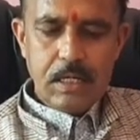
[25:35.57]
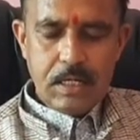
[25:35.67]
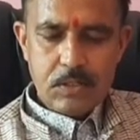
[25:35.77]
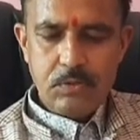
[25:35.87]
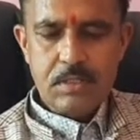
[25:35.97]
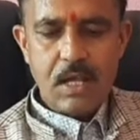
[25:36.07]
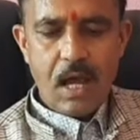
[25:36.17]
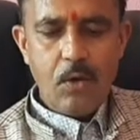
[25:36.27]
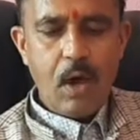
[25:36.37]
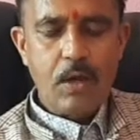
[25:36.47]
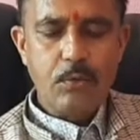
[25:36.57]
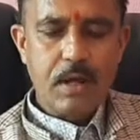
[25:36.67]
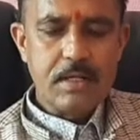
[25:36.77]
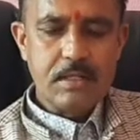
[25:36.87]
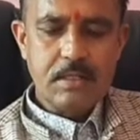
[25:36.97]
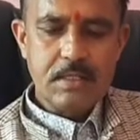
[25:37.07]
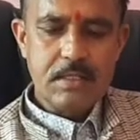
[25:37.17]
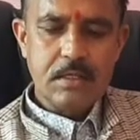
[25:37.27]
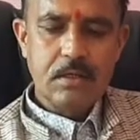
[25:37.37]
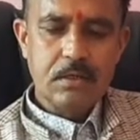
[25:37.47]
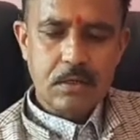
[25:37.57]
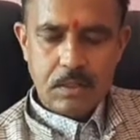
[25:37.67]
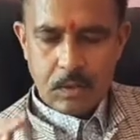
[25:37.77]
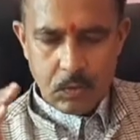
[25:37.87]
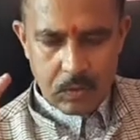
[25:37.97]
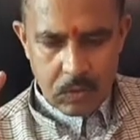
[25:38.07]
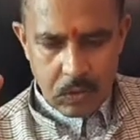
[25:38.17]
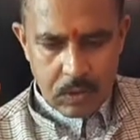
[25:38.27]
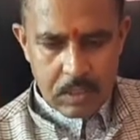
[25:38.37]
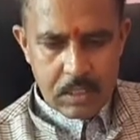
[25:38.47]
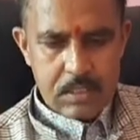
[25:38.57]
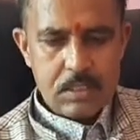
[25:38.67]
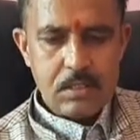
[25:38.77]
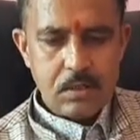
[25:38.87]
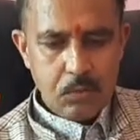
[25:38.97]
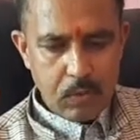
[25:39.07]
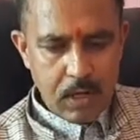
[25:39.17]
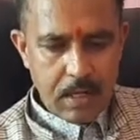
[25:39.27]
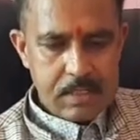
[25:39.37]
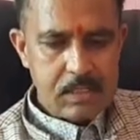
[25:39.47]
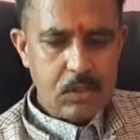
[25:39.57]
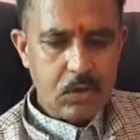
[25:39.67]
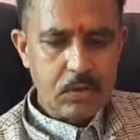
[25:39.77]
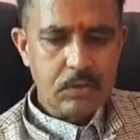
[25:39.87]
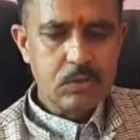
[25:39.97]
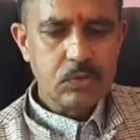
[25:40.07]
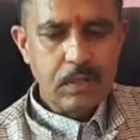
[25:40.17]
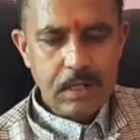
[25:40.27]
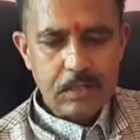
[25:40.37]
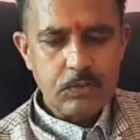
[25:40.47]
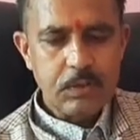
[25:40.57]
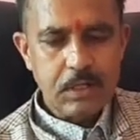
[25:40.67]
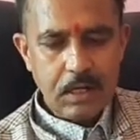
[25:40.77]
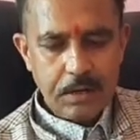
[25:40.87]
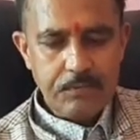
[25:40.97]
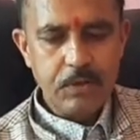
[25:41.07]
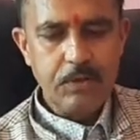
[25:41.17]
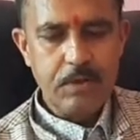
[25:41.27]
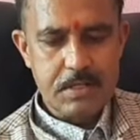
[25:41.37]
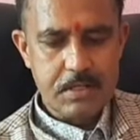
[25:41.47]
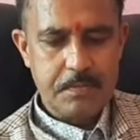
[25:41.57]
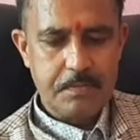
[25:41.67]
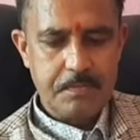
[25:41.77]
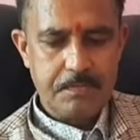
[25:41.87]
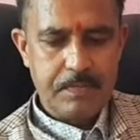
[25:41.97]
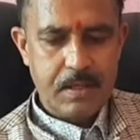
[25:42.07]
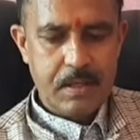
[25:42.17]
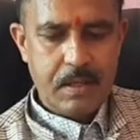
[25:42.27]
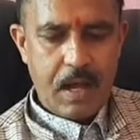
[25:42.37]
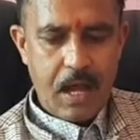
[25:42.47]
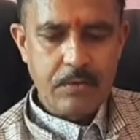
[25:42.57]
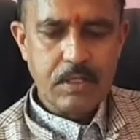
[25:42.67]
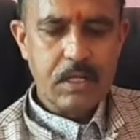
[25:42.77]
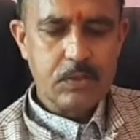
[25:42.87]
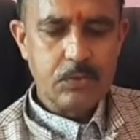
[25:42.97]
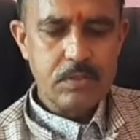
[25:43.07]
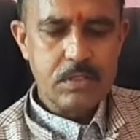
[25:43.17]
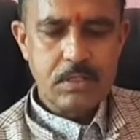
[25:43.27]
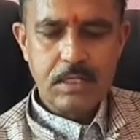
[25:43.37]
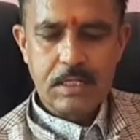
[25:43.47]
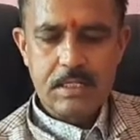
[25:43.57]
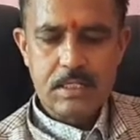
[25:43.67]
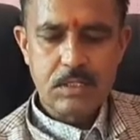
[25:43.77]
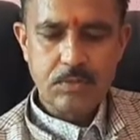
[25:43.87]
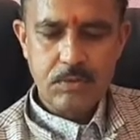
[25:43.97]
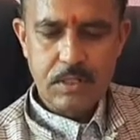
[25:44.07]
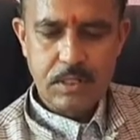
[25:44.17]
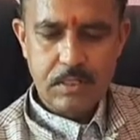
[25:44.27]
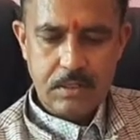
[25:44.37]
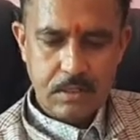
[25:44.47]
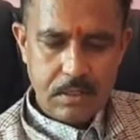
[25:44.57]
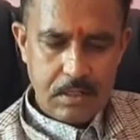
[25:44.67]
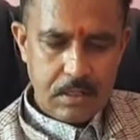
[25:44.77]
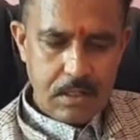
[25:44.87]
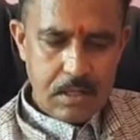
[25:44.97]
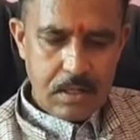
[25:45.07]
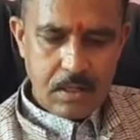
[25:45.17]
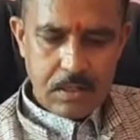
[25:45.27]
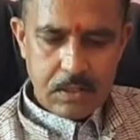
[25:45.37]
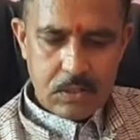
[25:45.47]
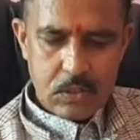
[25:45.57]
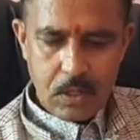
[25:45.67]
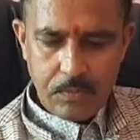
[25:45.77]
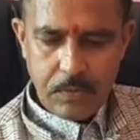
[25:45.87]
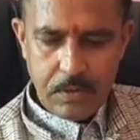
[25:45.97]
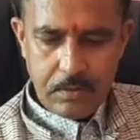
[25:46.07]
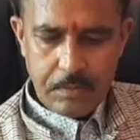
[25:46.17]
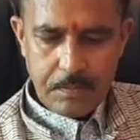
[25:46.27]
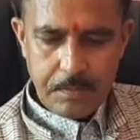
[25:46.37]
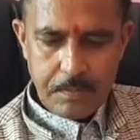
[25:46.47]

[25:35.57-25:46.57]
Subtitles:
Students, how are we writing this? This we are writing according to electronic configuration. How are the electrons distributed? Sulfur,